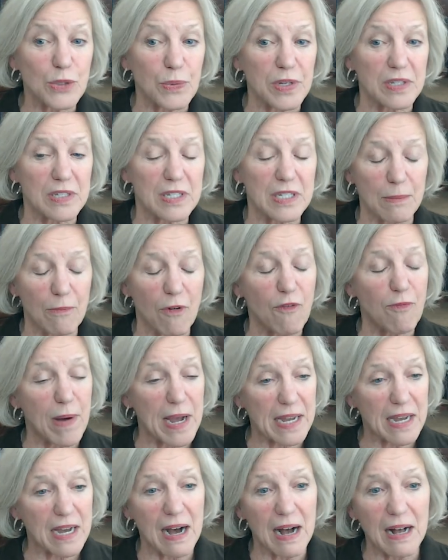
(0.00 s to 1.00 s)
with some of
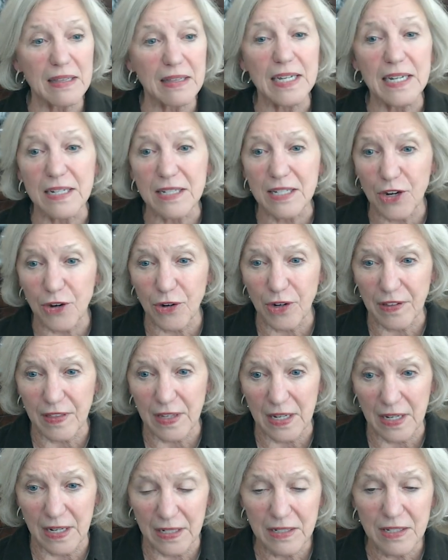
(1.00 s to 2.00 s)
my colleagues here at
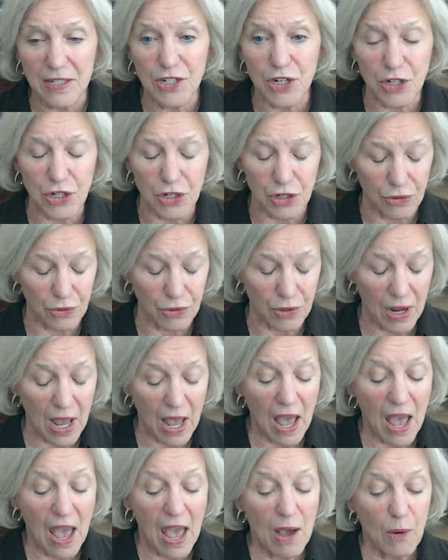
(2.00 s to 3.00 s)
the Institute,
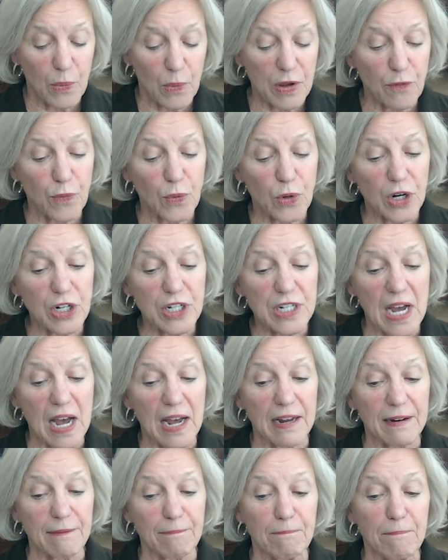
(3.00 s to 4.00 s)
we've worked
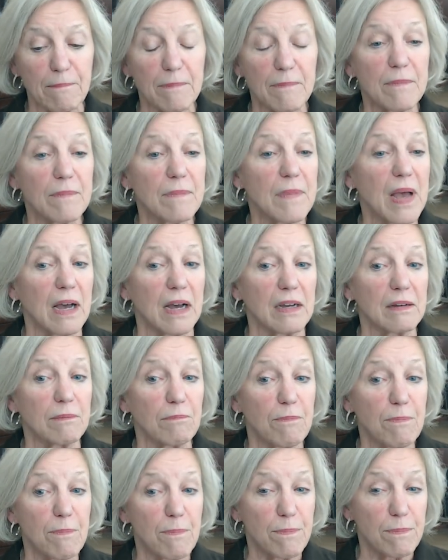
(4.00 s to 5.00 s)
on
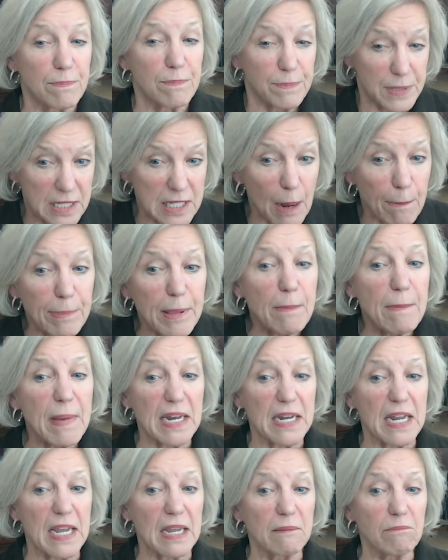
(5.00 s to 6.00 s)

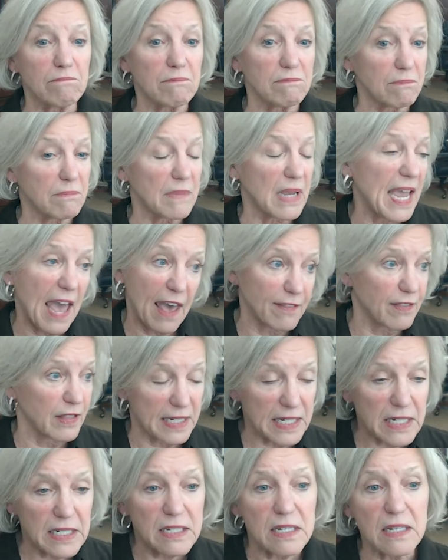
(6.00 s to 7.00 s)
supplementing
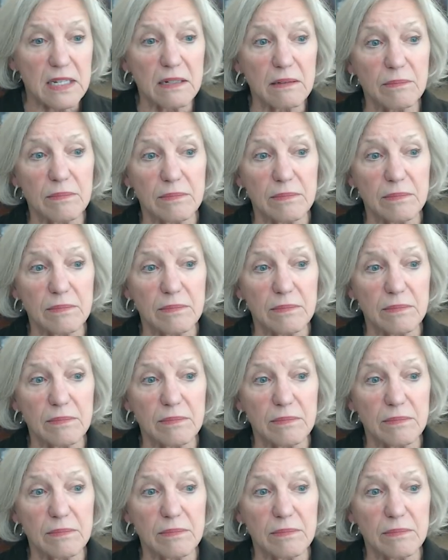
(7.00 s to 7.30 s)
athletes